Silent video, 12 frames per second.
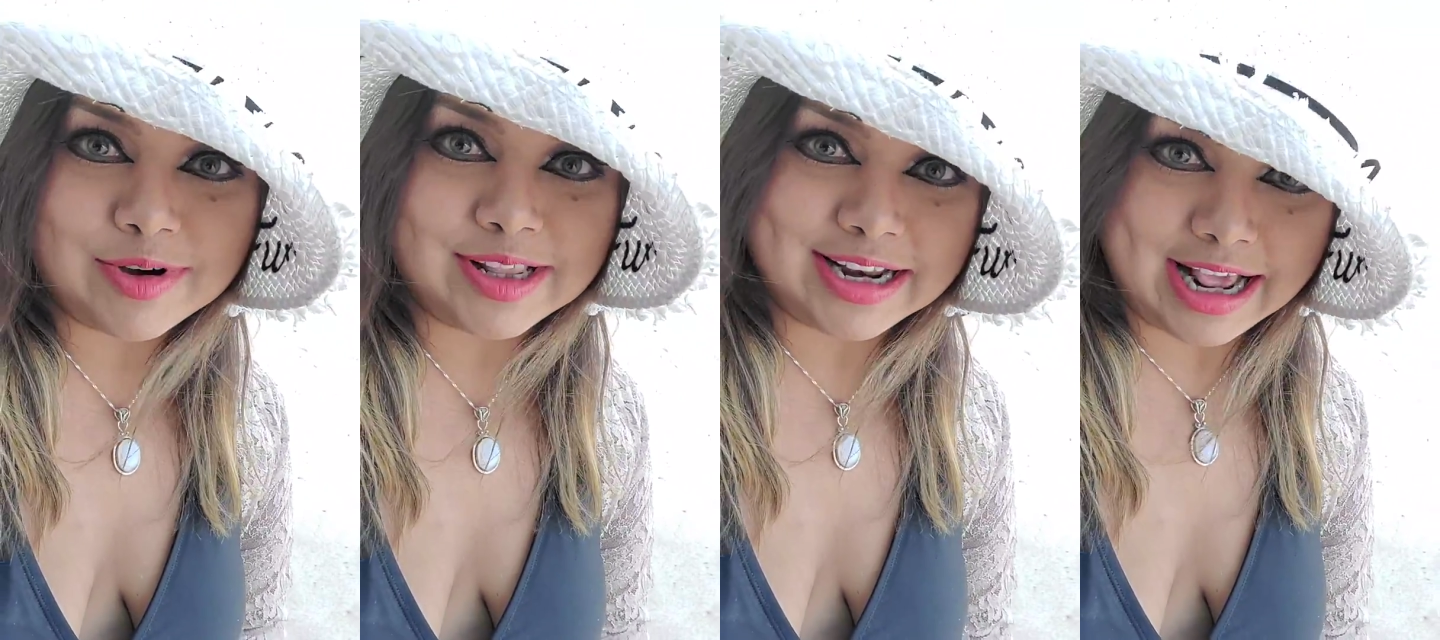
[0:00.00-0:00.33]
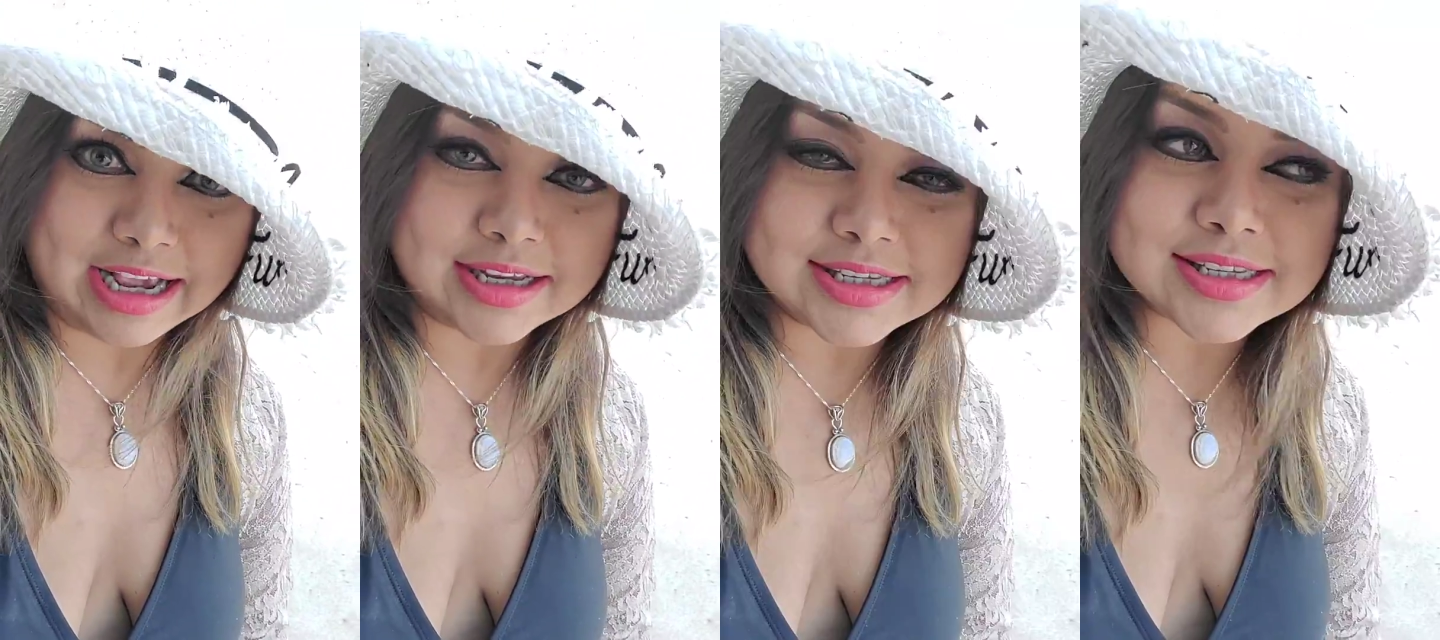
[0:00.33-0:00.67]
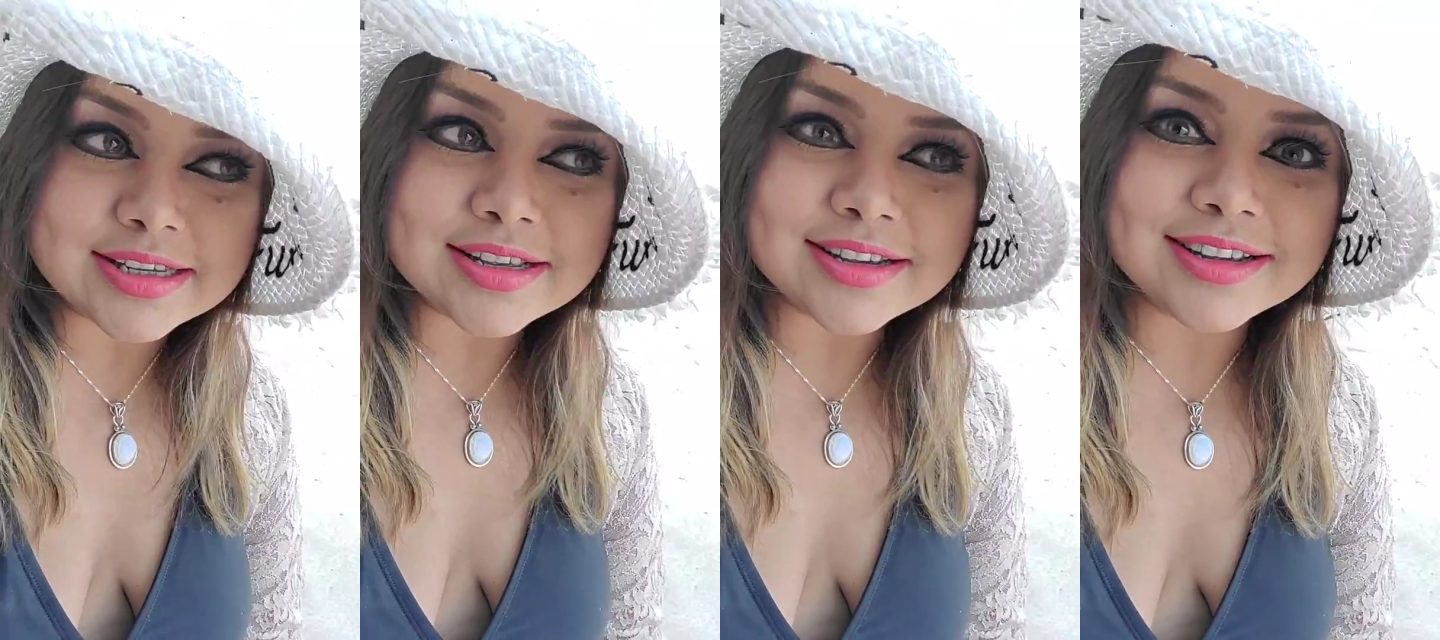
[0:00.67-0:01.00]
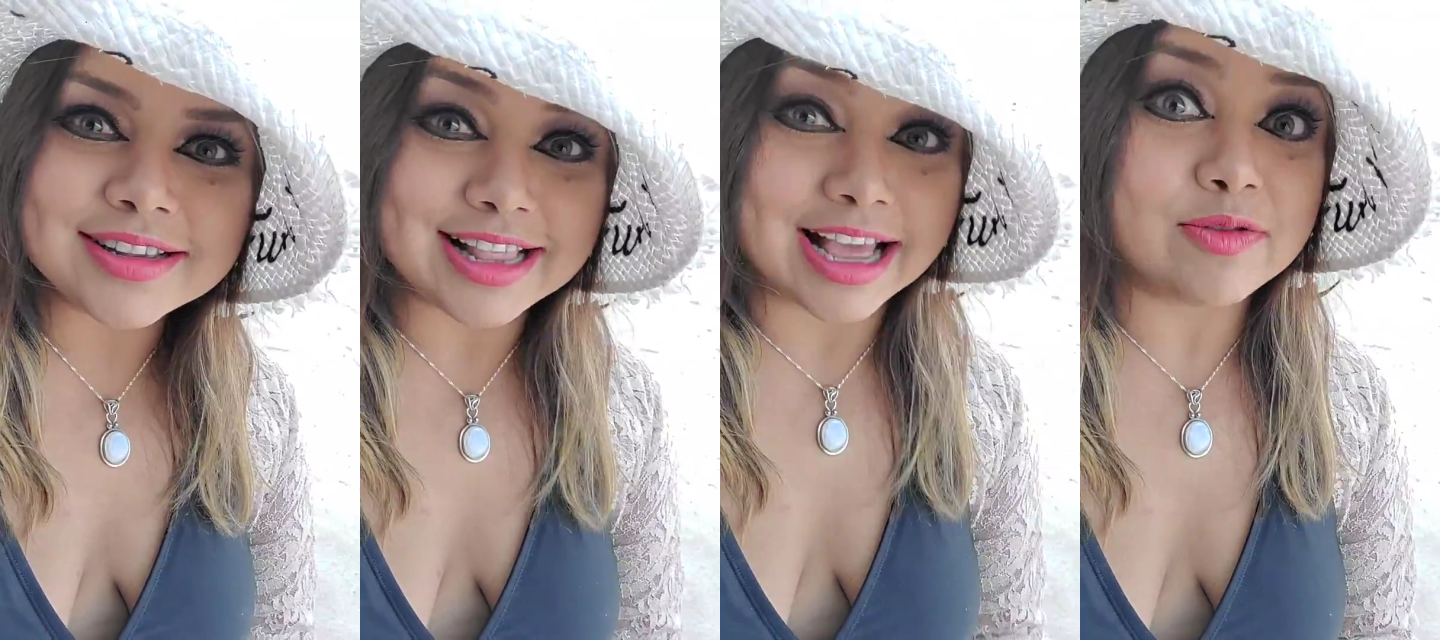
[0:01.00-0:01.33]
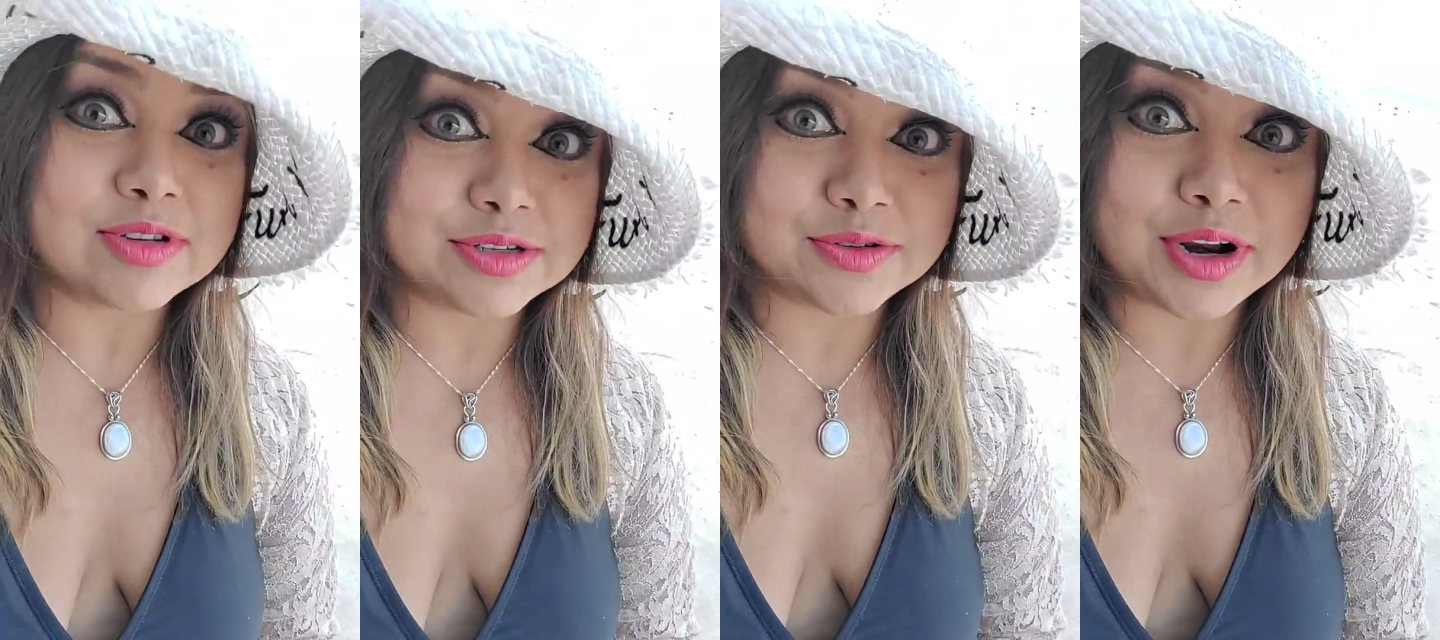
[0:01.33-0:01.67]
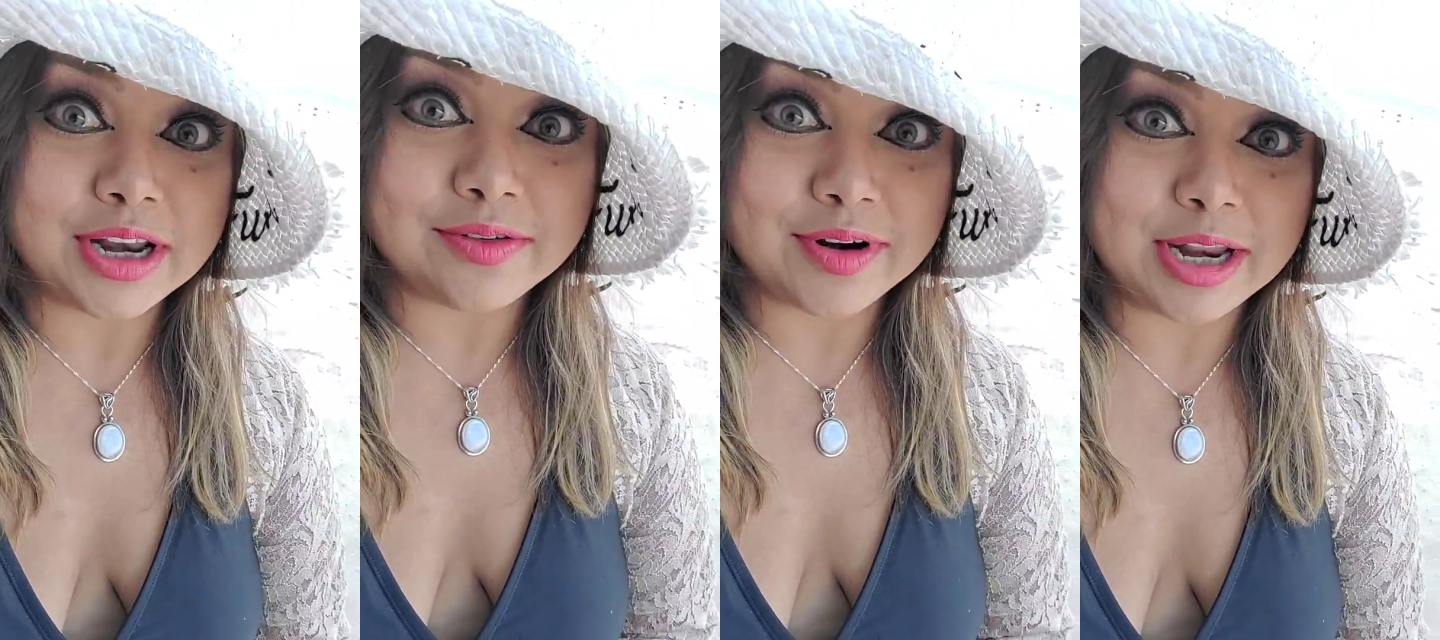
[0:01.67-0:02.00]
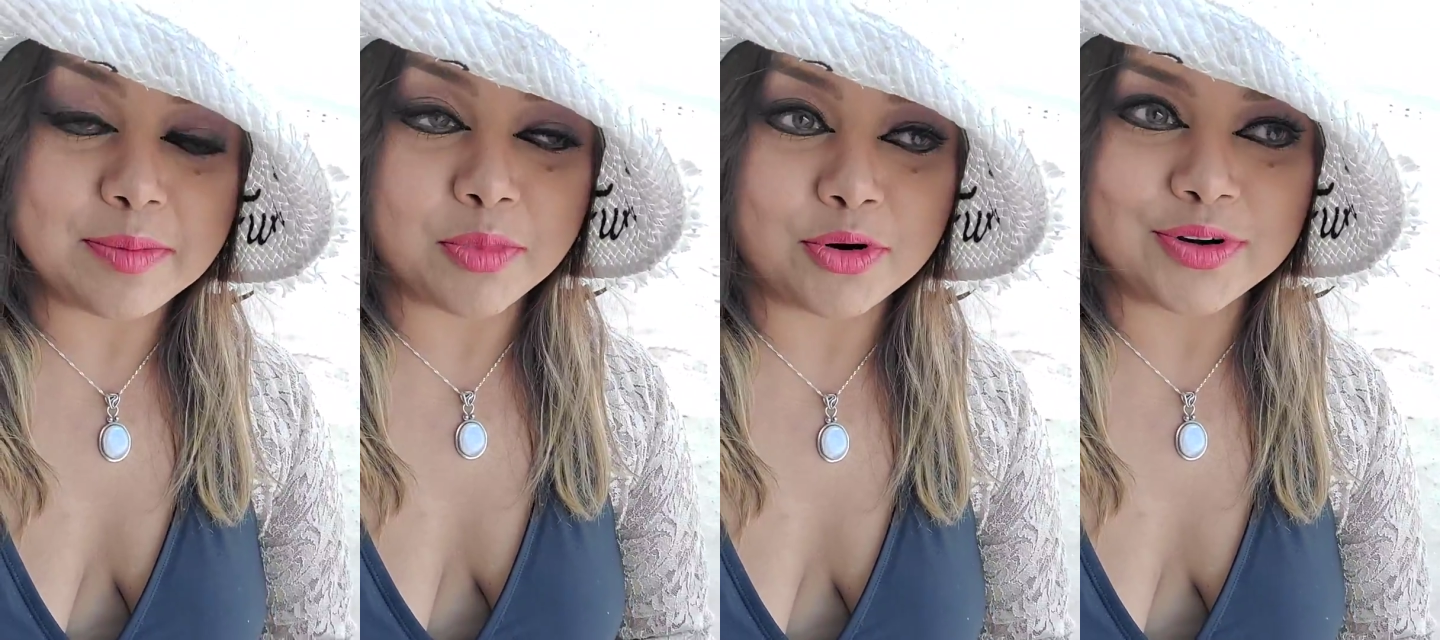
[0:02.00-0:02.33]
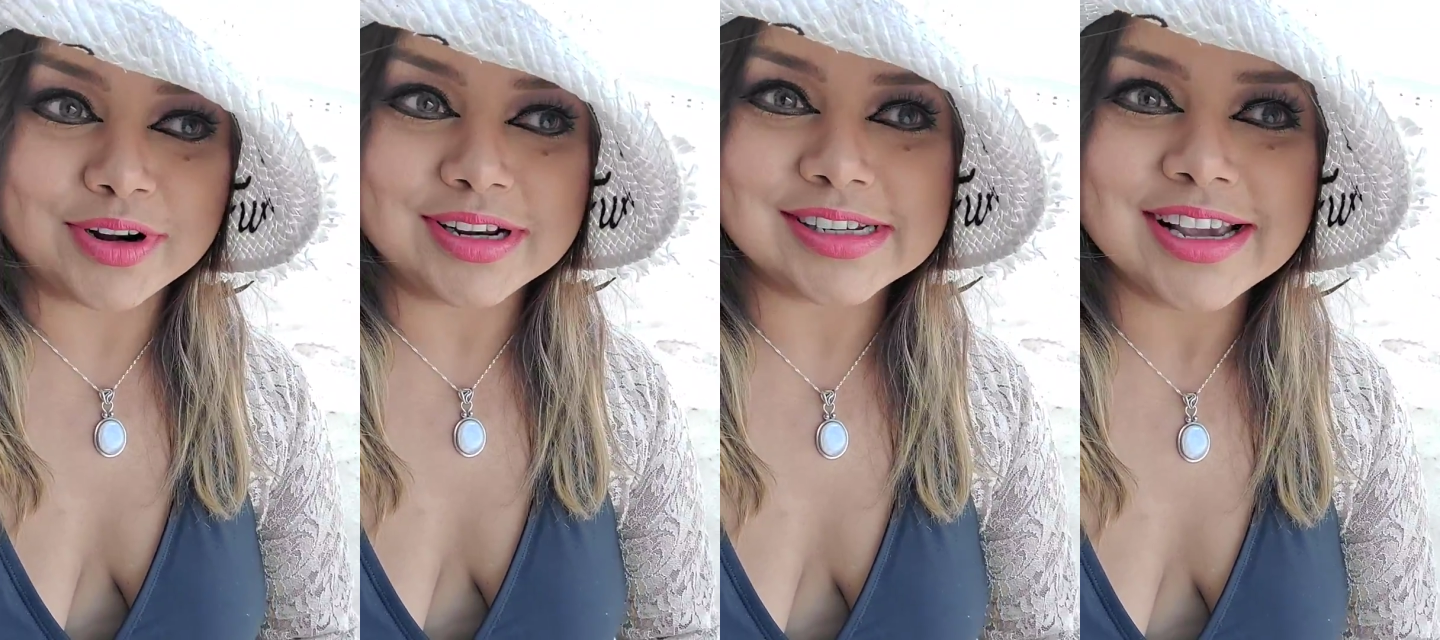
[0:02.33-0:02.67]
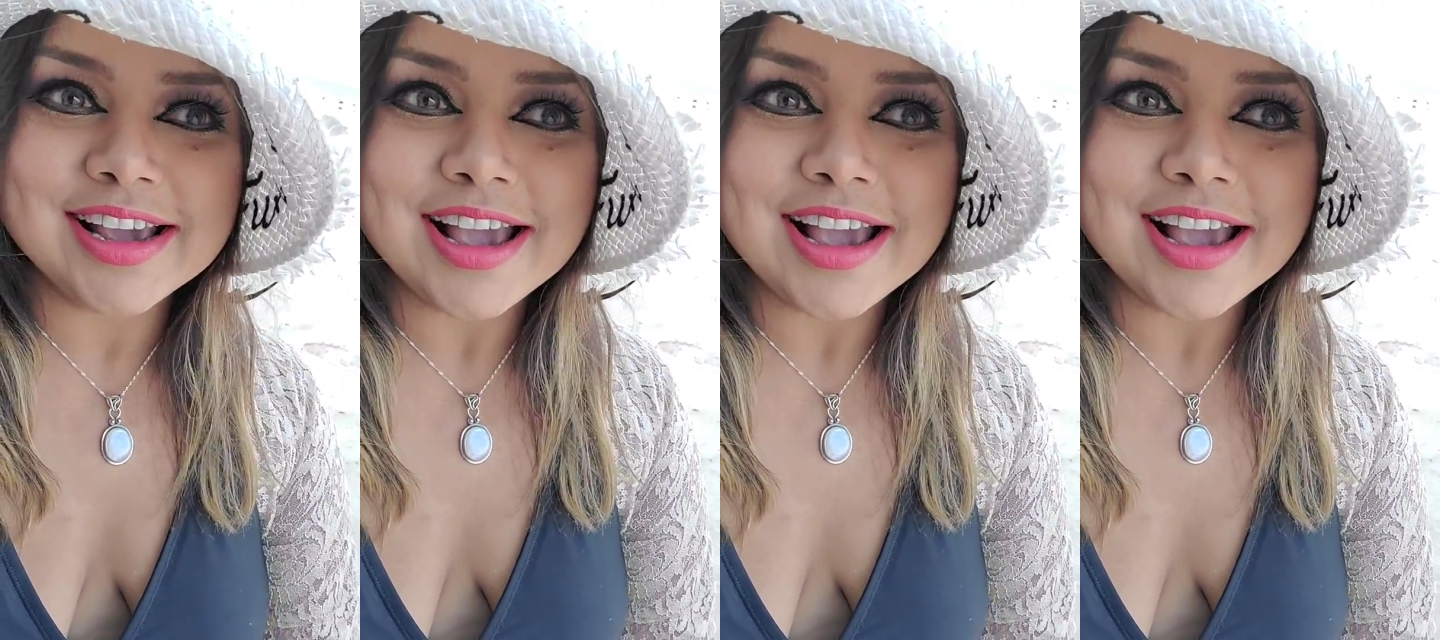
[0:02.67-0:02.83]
with an ex? That was really, really important.